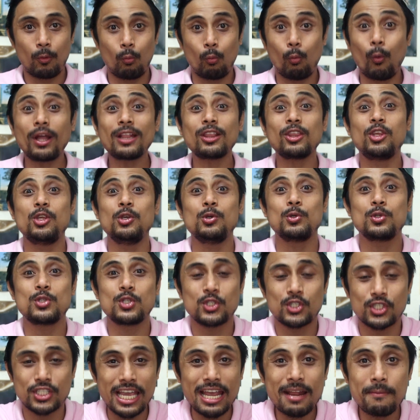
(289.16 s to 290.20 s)
what you
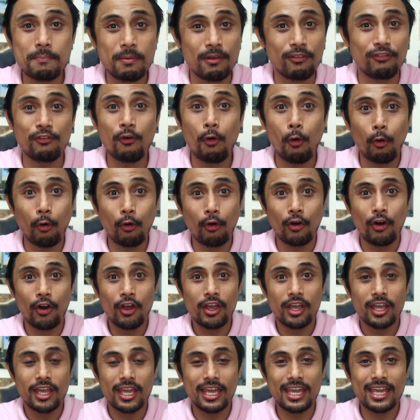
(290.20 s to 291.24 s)
said before
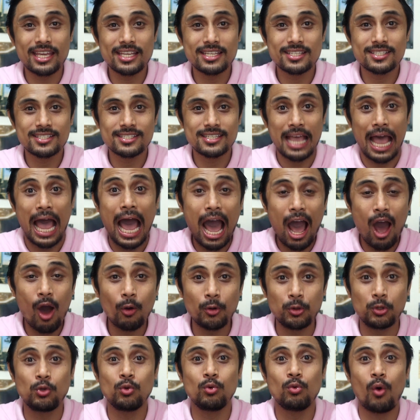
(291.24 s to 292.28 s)
is
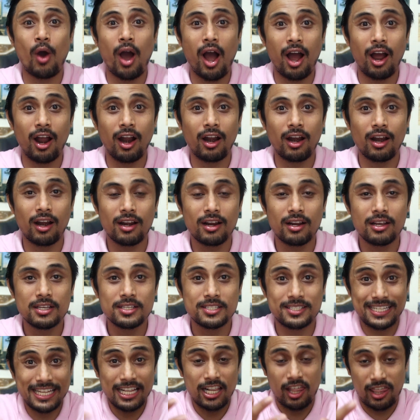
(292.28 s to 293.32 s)
how you are
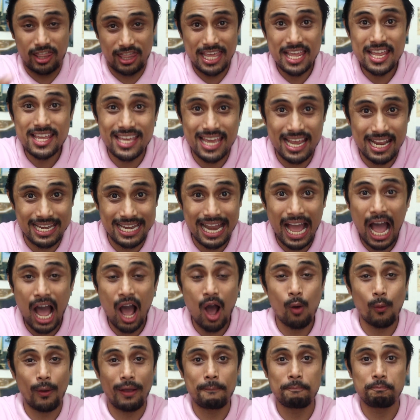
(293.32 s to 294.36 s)
still thinking
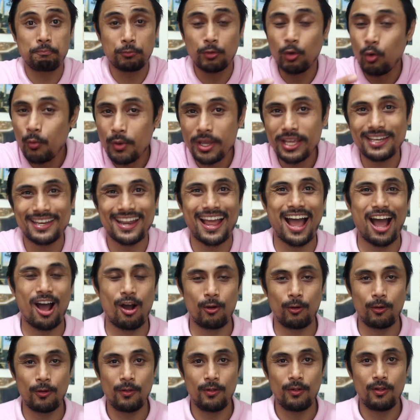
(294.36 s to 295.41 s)
now and doing
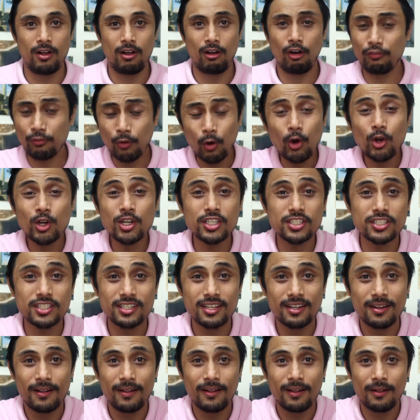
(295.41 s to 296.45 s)
now. Of course,
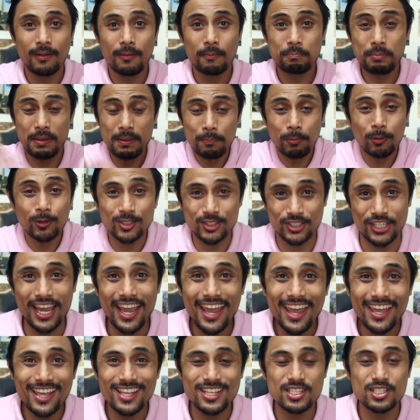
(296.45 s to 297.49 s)
people
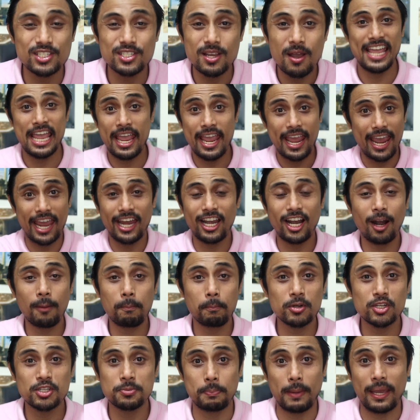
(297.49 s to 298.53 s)
change, And our
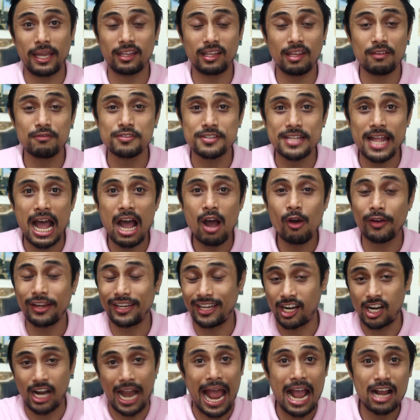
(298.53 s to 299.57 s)
perspectives now and
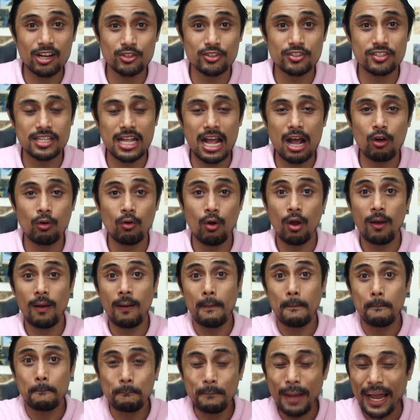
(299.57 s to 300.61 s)
our actions now
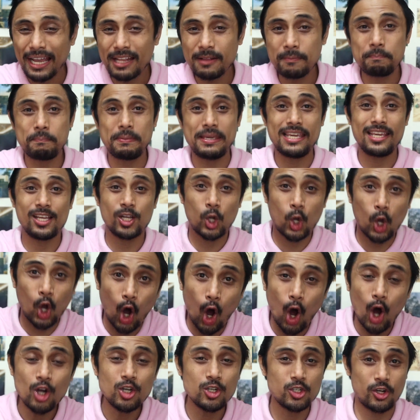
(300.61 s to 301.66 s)
might be
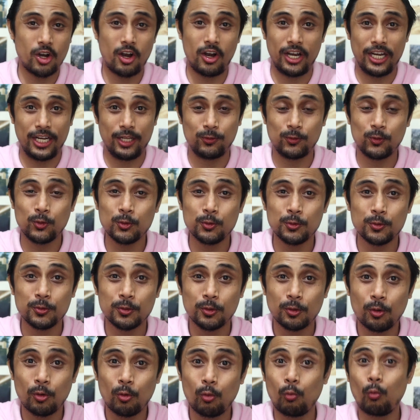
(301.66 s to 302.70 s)
contrary to
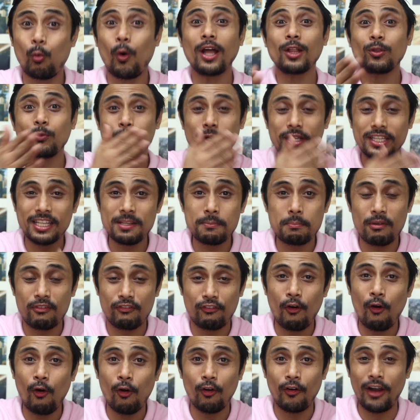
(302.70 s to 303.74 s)
what we did
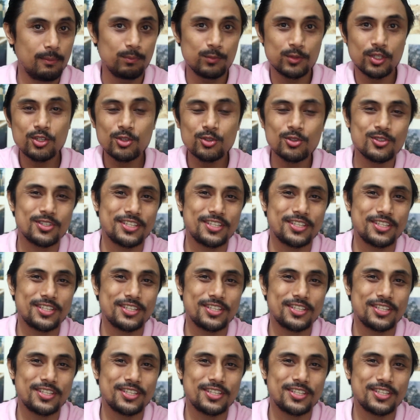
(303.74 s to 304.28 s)
before. Just to